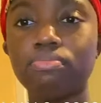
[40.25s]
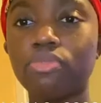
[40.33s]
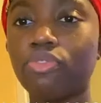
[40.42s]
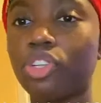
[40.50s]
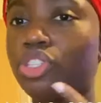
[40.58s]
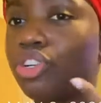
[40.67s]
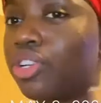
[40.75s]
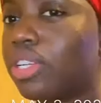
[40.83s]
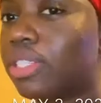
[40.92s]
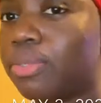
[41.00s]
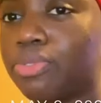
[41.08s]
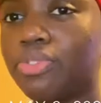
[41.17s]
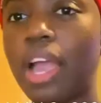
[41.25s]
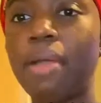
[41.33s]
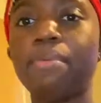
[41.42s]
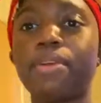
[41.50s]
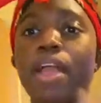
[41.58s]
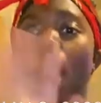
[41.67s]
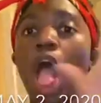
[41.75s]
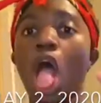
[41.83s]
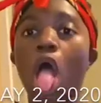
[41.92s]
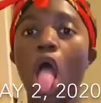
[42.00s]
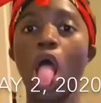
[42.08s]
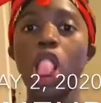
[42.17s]
returning subscriber,
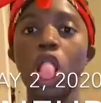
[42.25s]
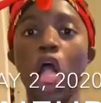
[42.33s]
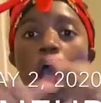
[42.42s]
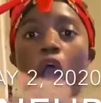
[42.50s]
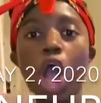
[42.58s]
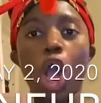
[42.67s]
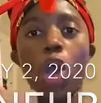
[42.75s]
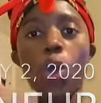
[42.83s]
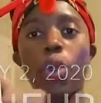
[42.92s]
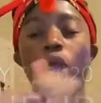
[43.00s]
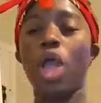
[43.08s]
hello.